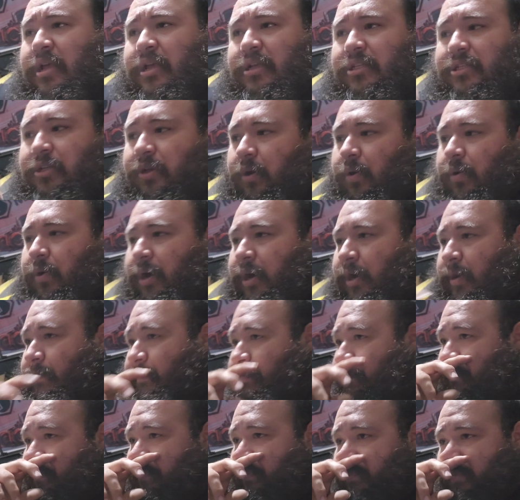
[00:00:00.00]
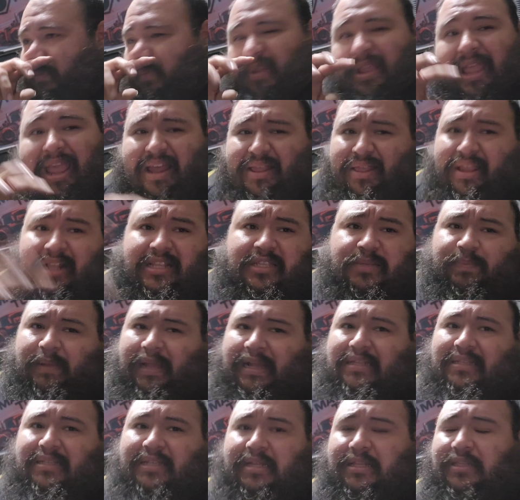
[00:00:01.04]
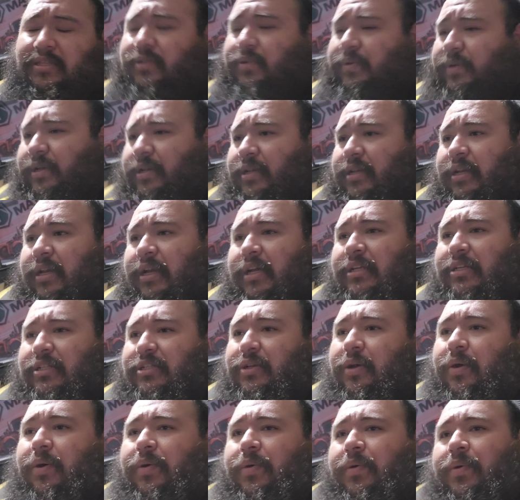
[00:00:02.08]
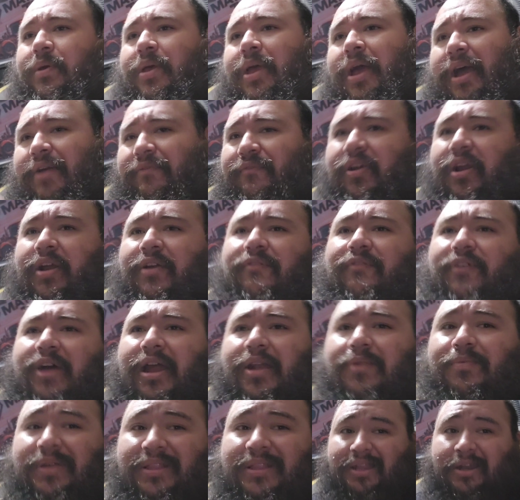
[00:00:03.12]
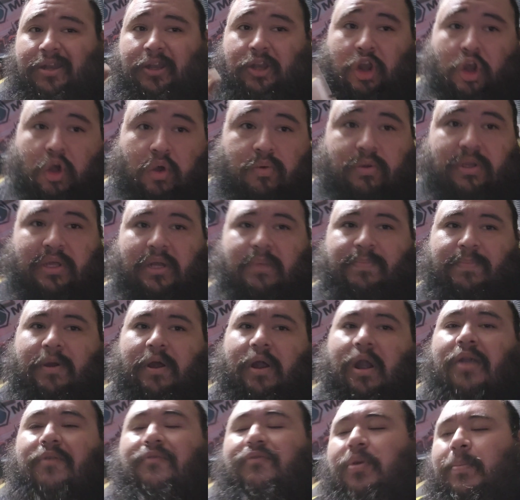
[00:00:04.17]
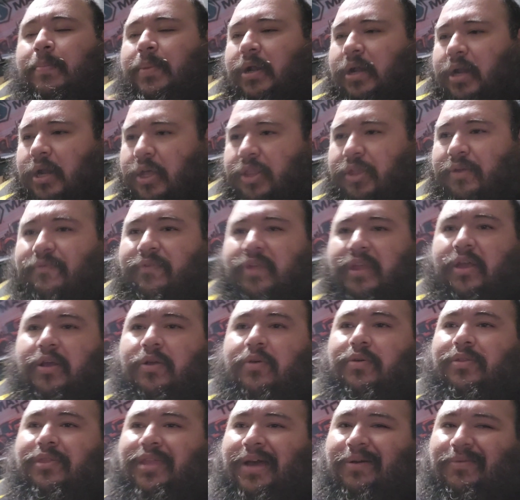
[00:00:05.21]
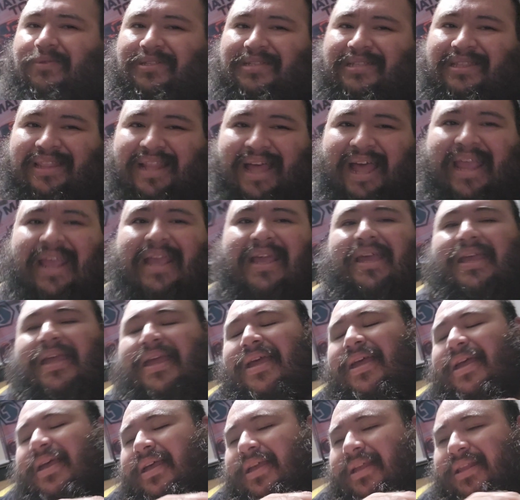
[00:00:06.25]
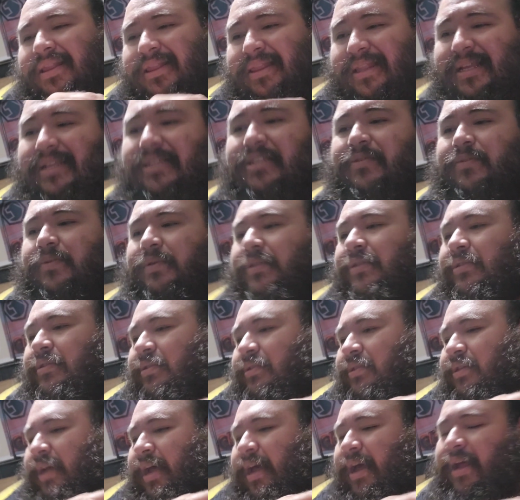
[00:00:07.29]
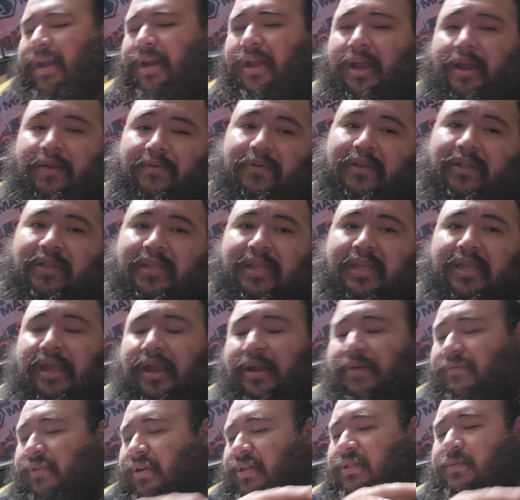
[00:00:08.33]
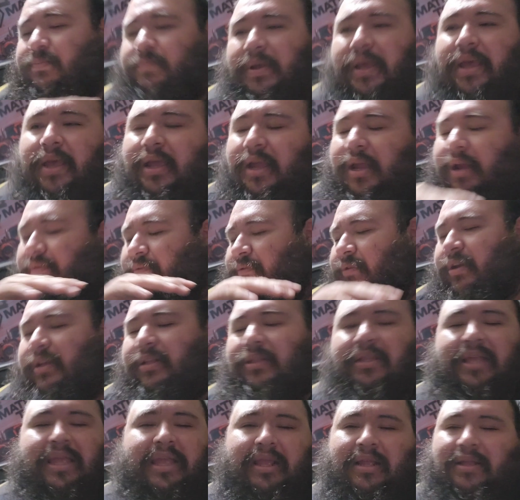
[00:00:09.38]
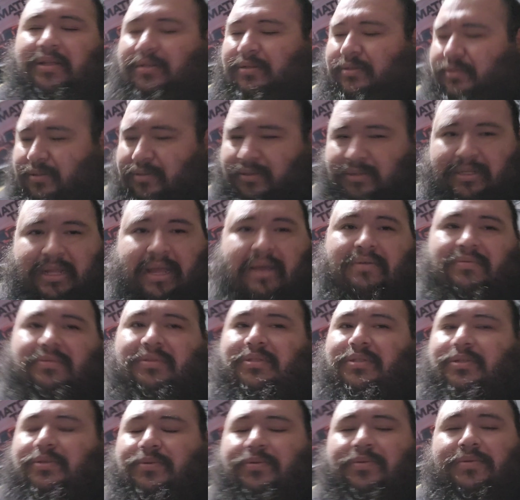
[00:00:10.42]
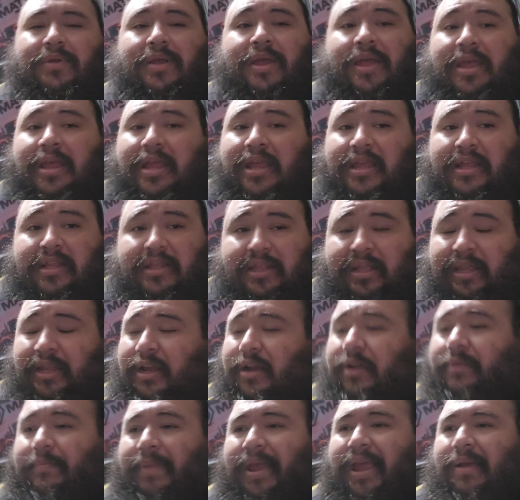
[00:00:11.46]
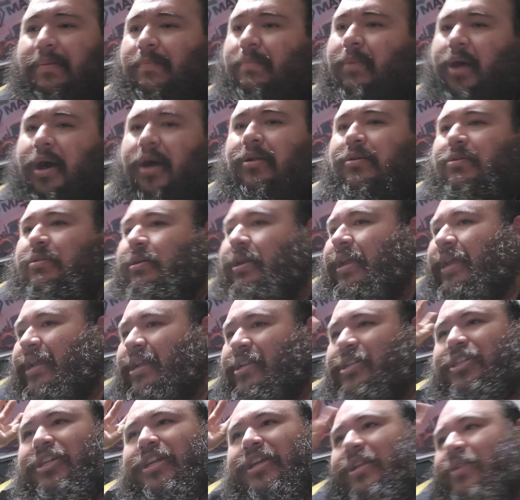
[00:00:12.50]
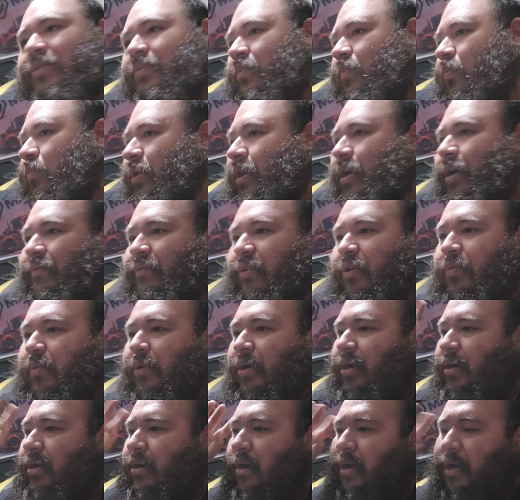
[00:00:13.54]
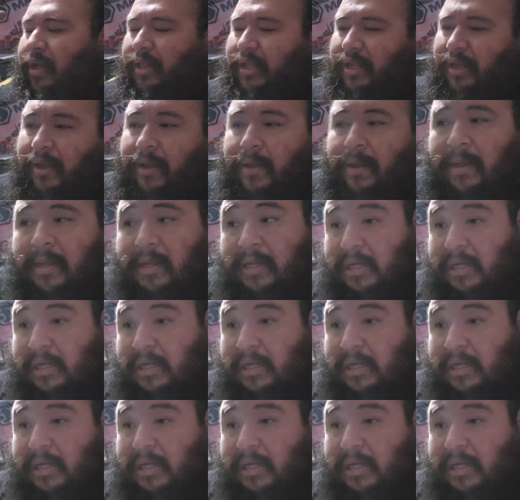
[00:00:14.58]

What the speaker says: So, and they spliced into it. So I verified the known good part from another vehicle that was like this one, that had everything, every spec, everything down to the year, make, model, engine, whatever you want to call it.